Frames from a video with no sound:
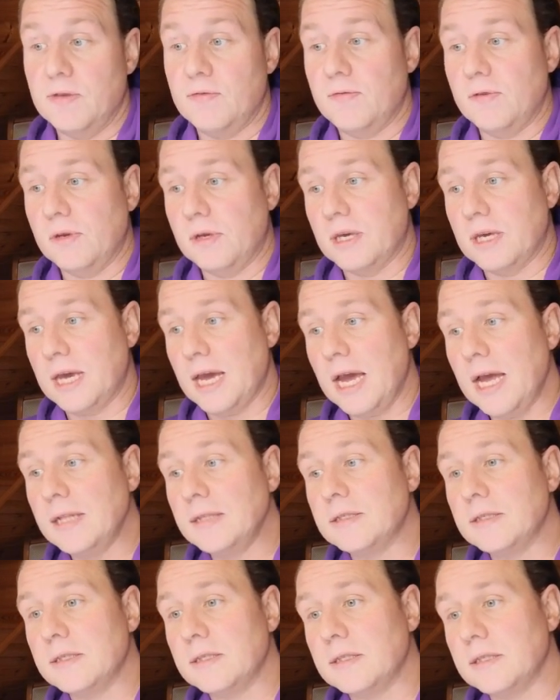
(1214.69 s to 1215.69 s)
If you
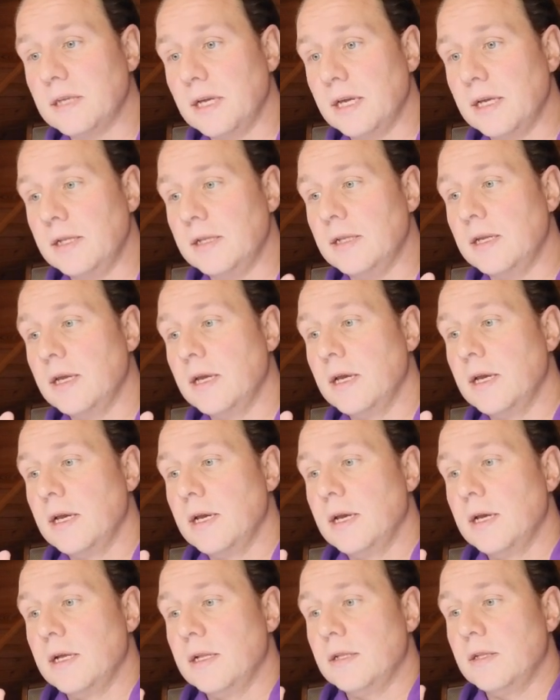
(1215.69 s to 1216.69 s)
can't sustain
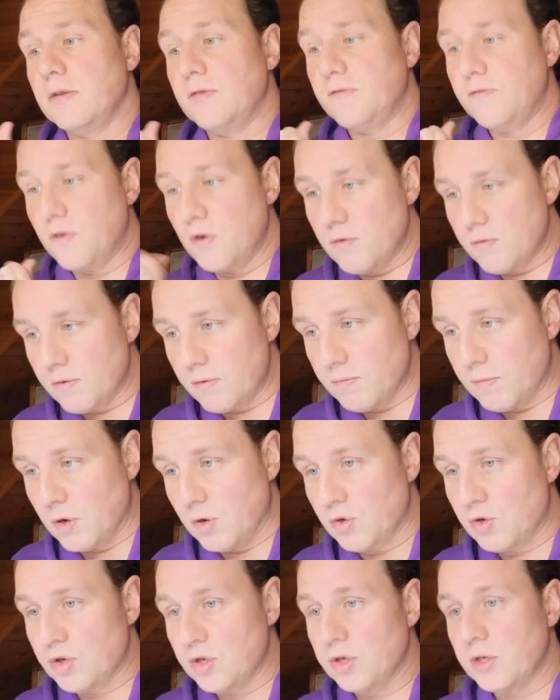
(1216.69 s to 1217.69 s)
the forward
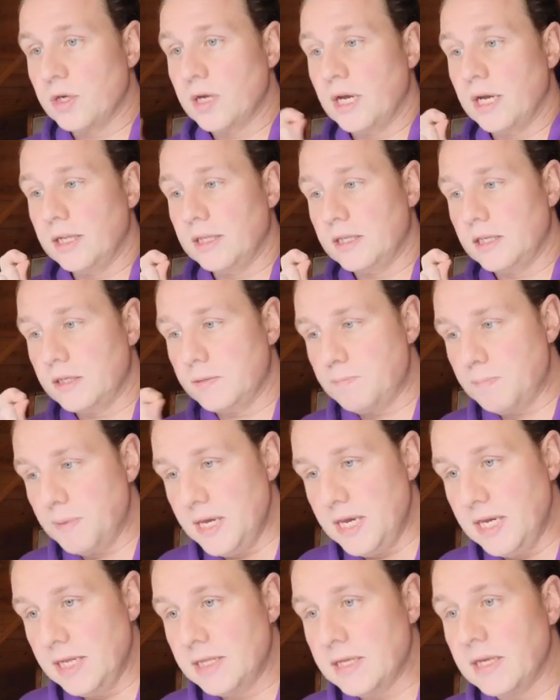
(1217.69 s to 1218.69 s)
motion and the
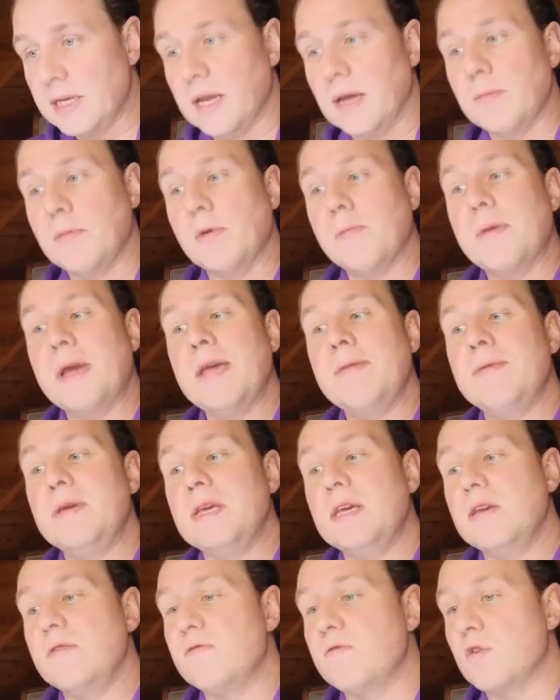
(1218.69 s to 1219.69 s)
speed, and maybe
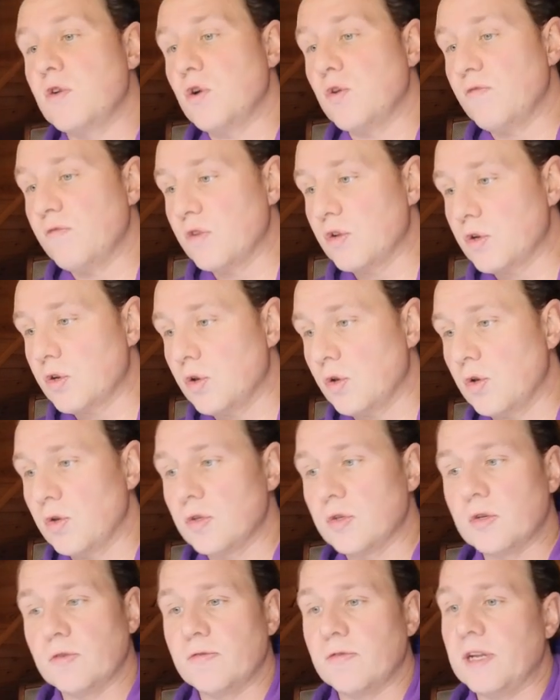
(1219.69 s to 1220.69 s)
even over the
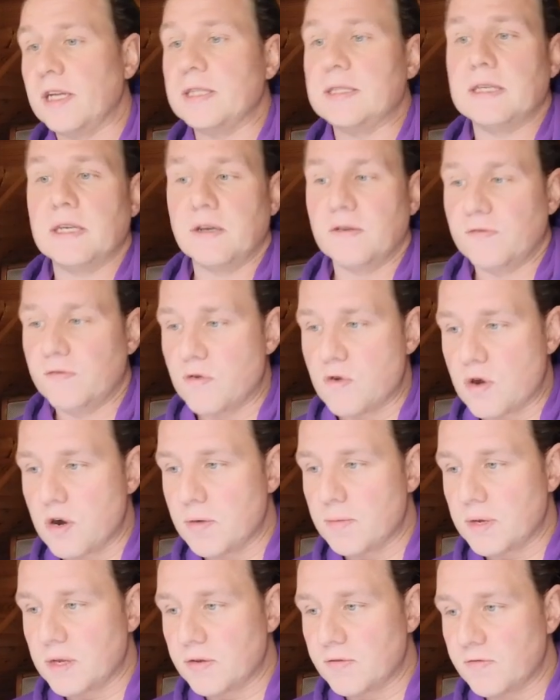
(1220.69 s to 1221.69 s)
course of, let's say, a
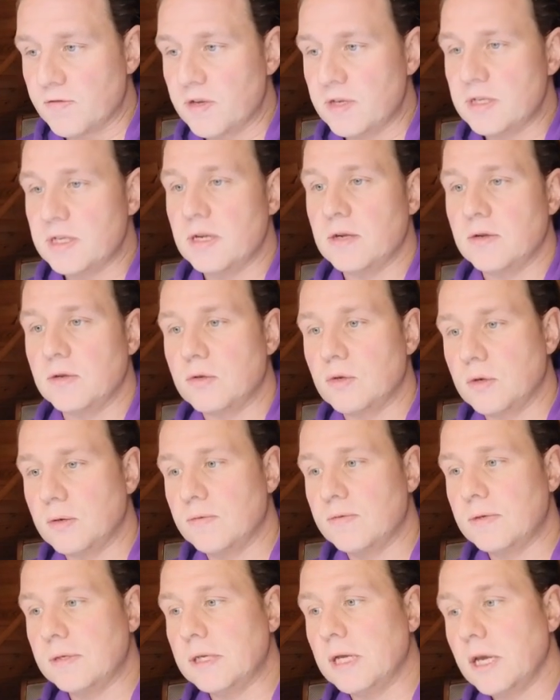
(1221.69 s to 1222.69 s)
400 meter freestyle or
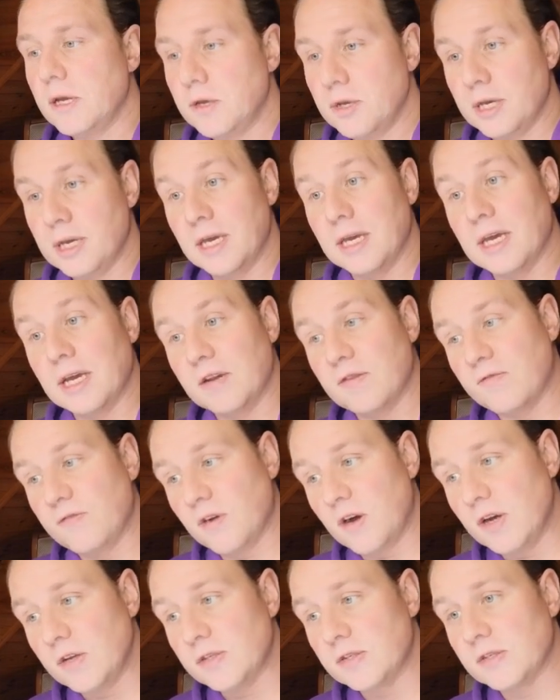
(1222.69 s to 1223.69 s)
200 meters, you can get
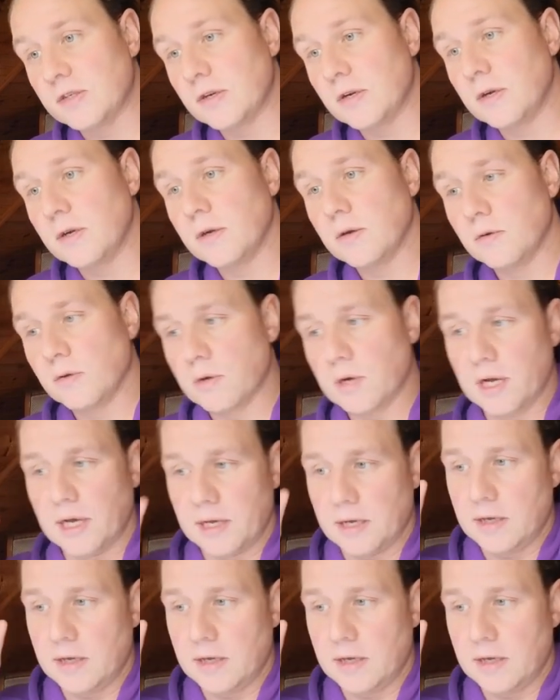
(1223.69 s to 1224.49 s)
faster or